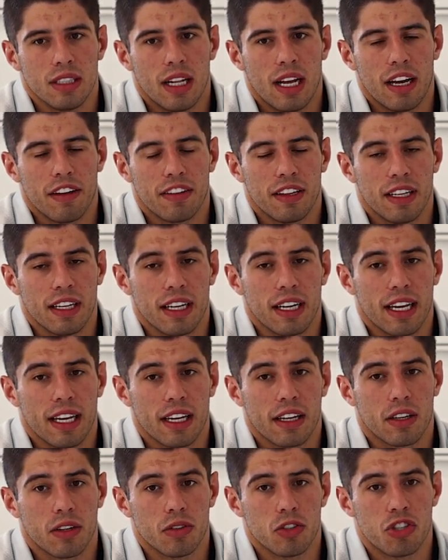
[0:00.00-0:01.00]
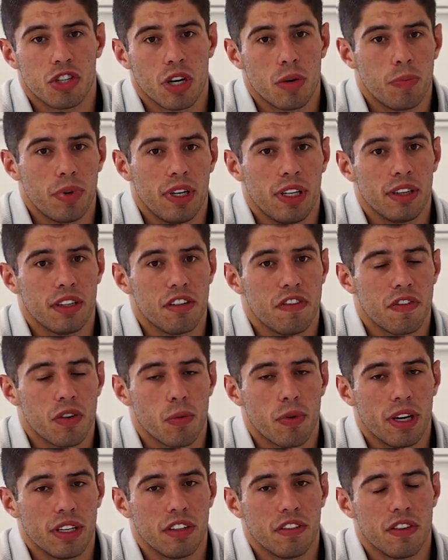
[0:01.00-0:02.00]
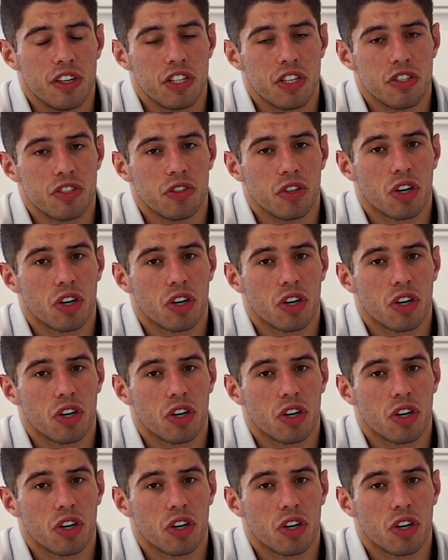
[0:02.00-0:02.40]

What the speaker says: I think like jumping in different weight divisions,